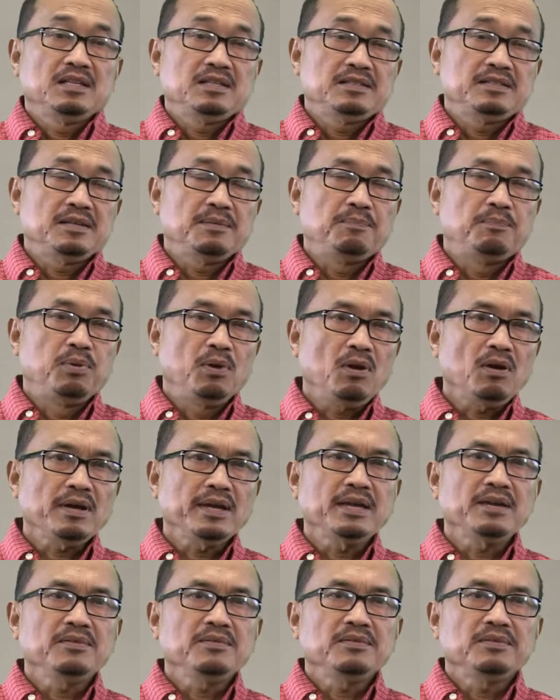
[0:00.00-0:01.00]
The
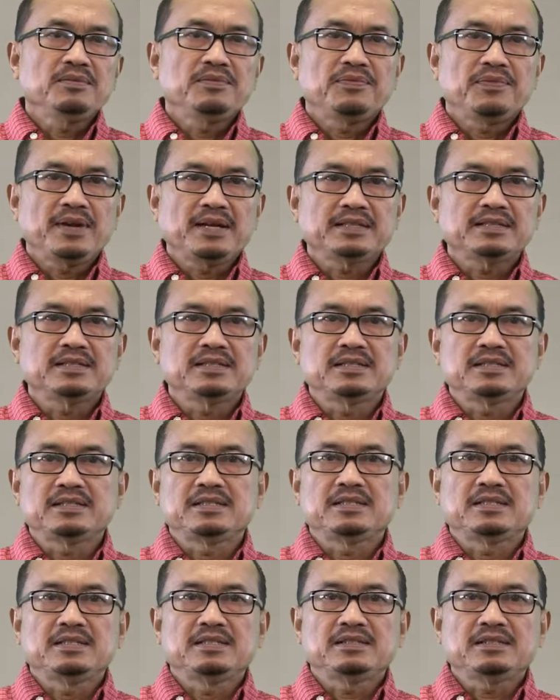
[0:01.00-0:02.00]
blocking
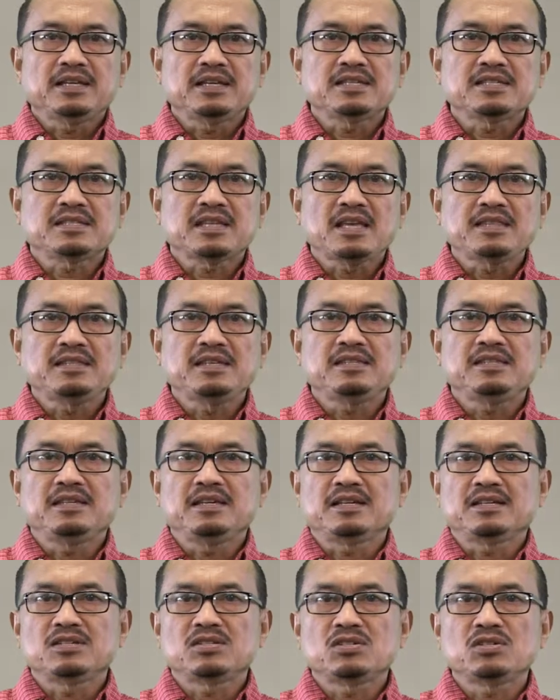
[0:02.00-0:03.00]
factors test
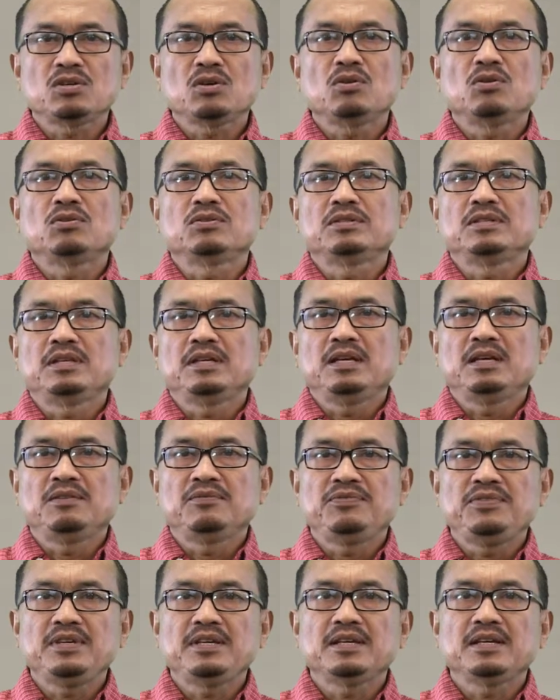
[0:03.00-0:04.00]
statistics shown in
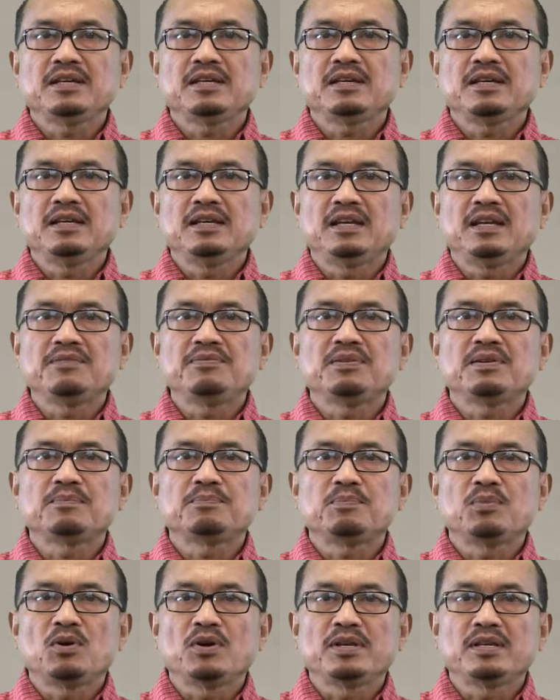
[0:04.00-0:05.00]
figure
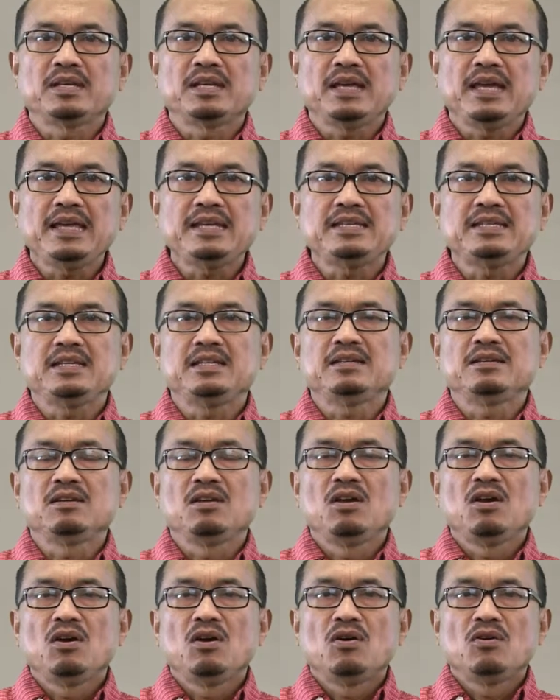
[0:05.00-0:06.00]
11.18
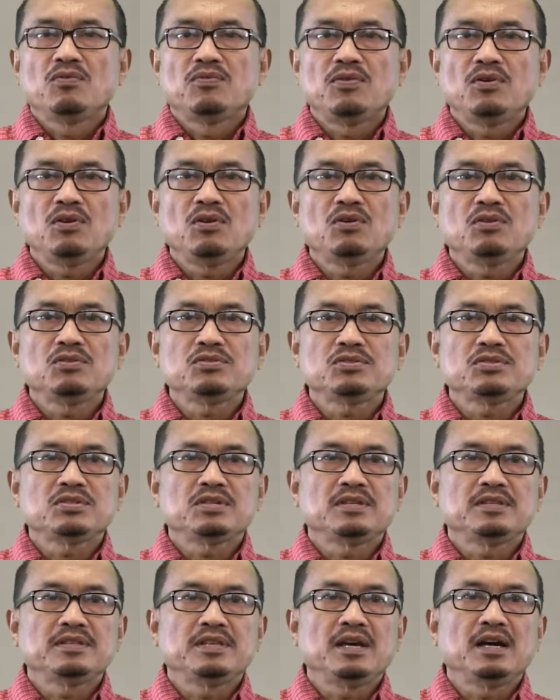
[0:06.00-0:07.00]
follows
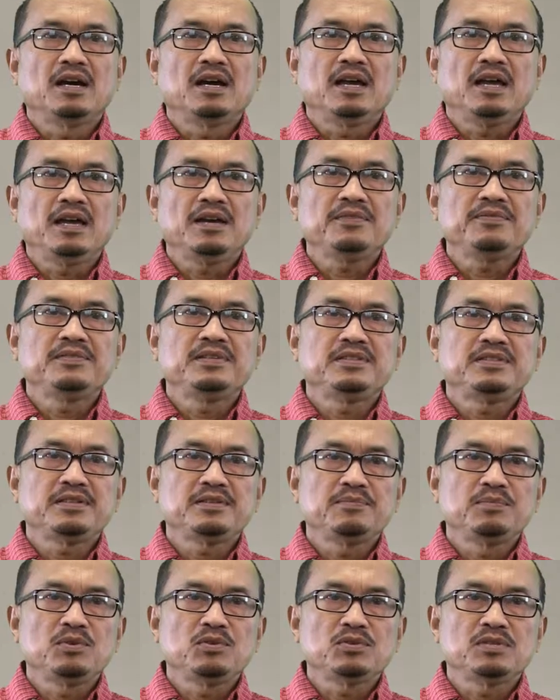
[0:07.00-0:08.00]
the F
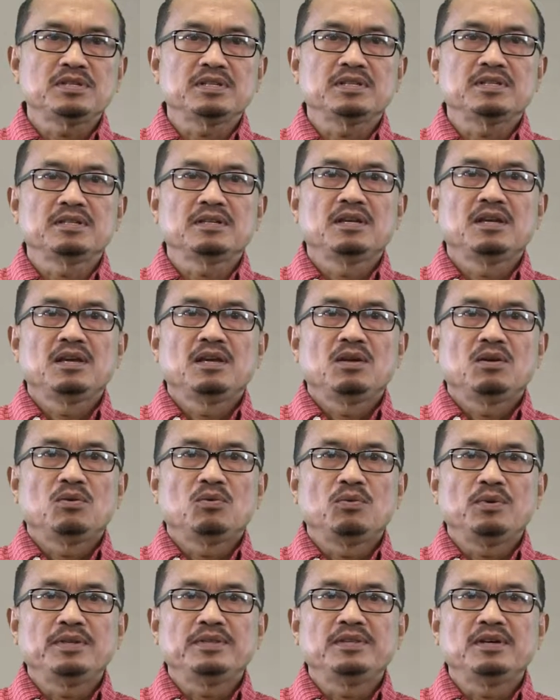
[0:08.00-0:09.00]
distribution
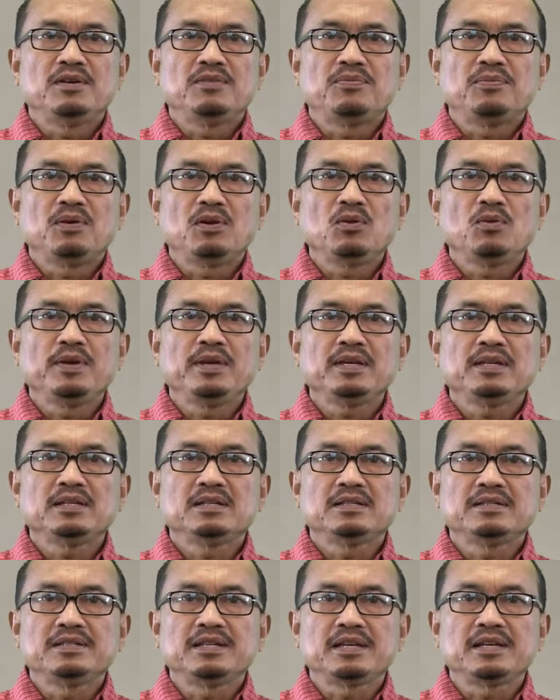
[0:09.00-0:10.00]
with the following
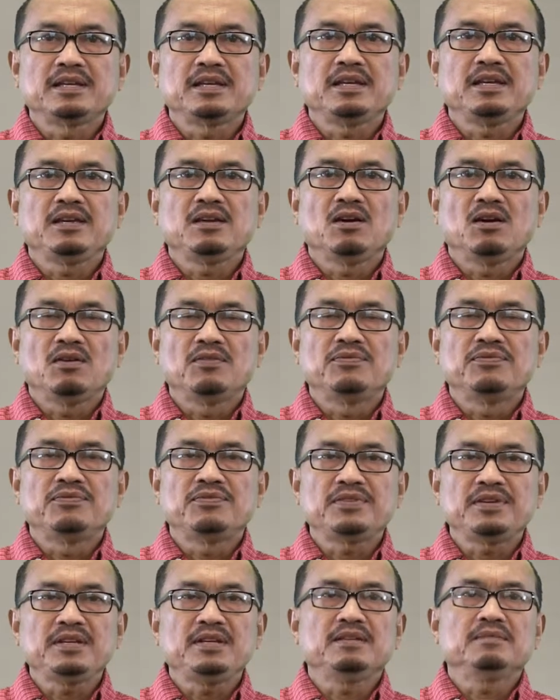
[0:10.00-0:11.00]
degree of
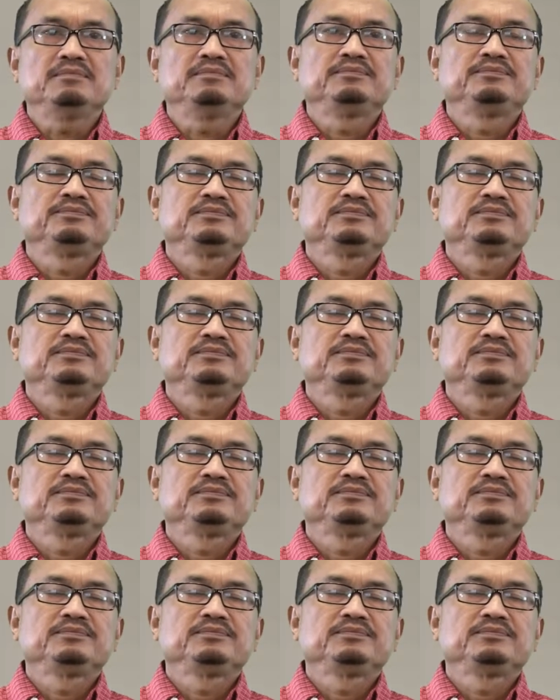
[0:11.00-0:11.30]
freedom.